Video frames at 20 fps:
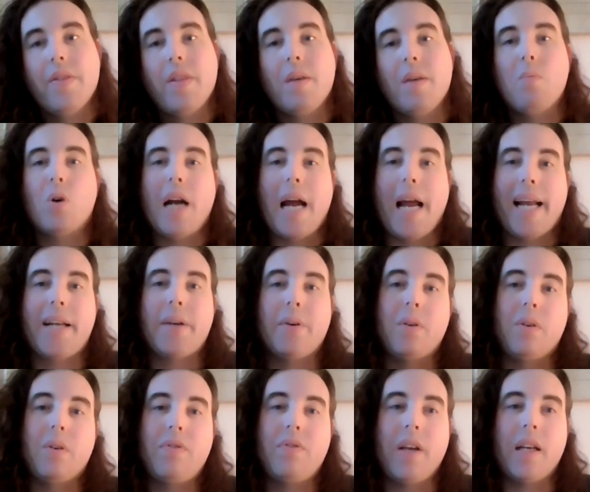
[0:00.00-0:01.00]
that more
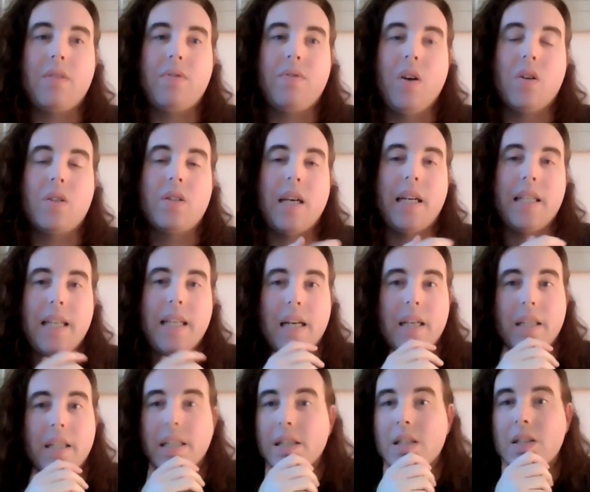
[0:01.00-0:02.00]
accurately reflect folks'
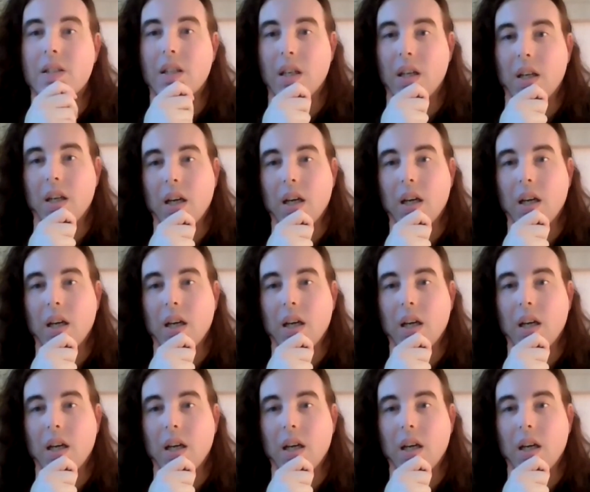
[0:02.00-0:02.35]
identities.